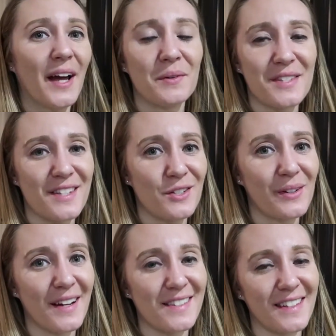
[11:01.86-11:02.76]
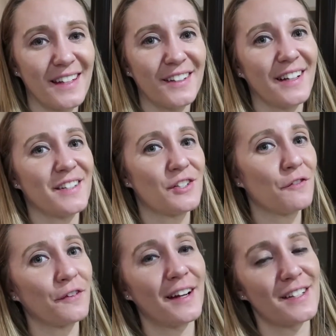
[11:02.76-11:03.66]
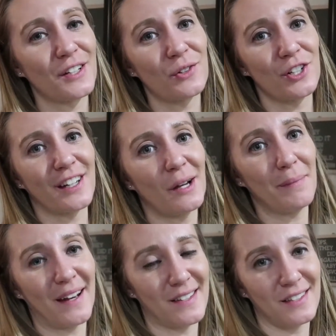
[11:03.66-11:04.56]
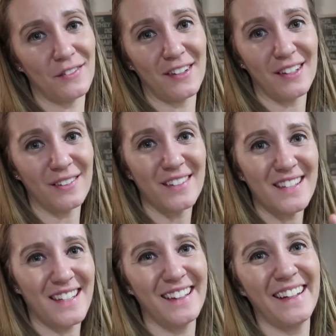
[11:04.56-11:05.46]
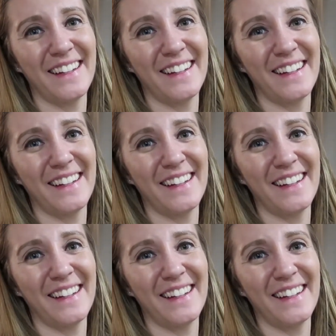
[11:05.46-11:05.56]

I will see you guys later, and don't forget to go check out Madison's video. See you